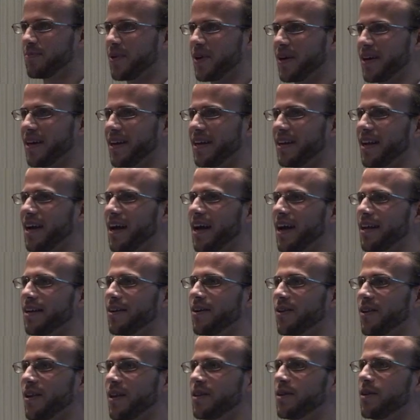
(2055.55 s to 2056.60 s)
but I
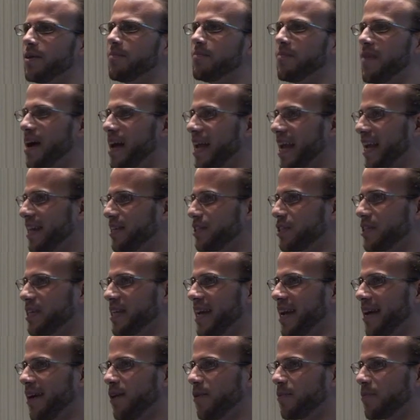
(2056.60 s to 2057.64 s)
know that the
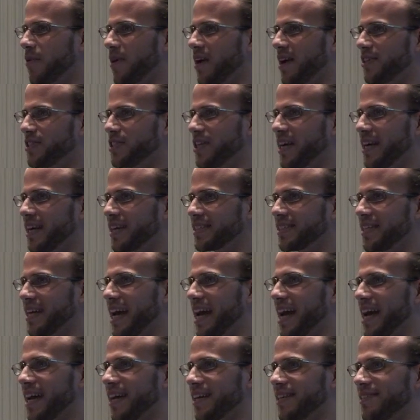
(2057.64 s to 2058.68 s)
MyHDL project
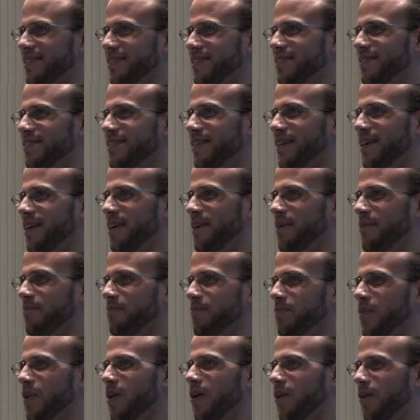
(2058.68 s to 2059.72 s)
has
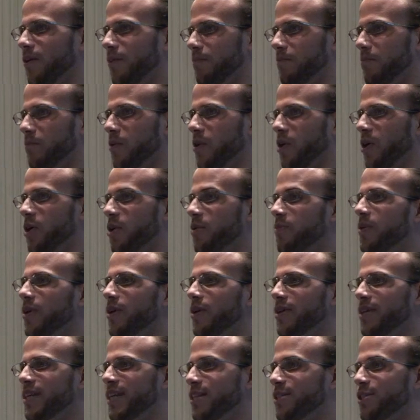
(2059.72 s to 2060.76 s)
um, an
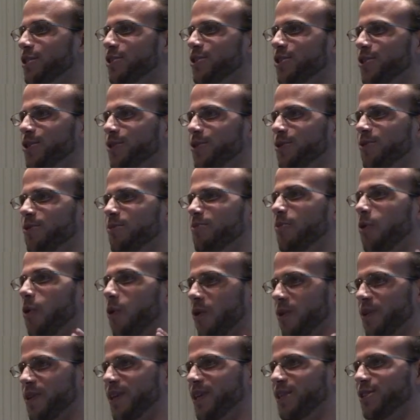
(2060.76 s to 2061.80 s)
ability to do
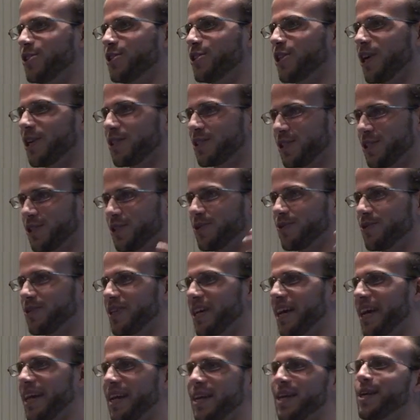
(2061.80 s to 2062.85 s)
more than just you
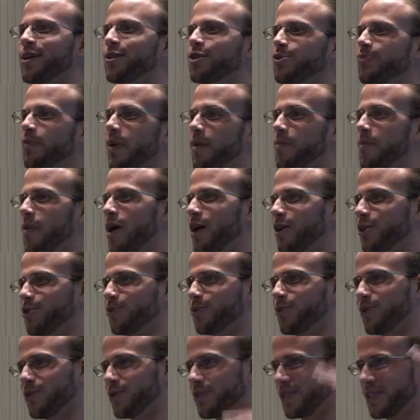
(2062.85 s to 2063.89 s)
say, here's my
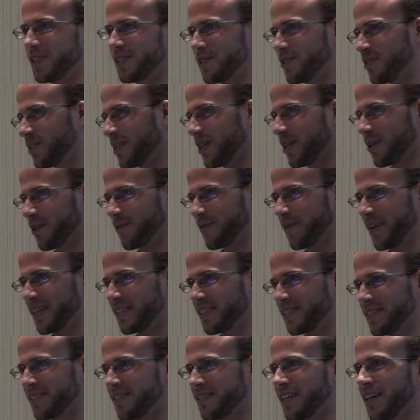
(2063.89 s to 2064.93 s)
modules and here's the
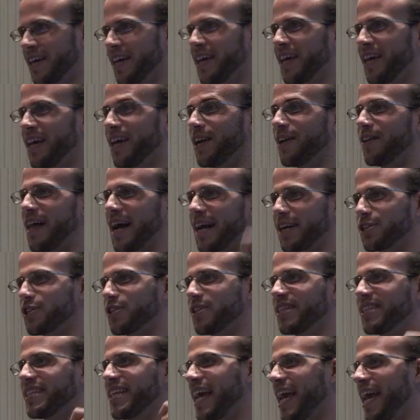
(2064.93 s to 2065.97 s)
interfaces. It'll
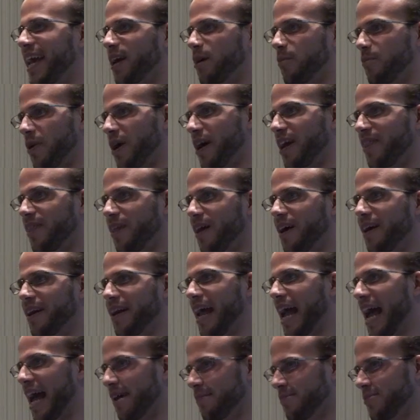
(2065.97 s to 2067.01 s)
actually take a Python
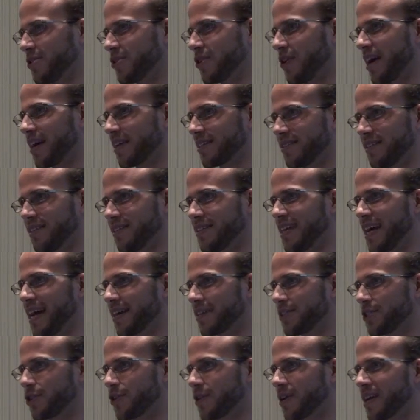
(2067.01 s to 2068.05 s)
abstract
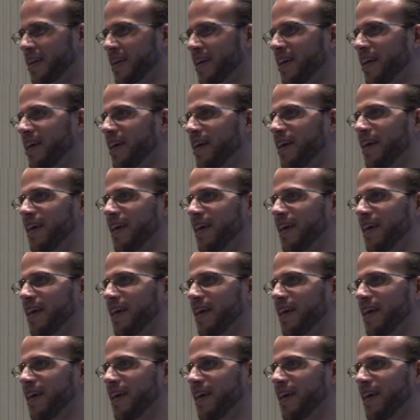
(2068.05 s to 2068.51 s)
syntax tree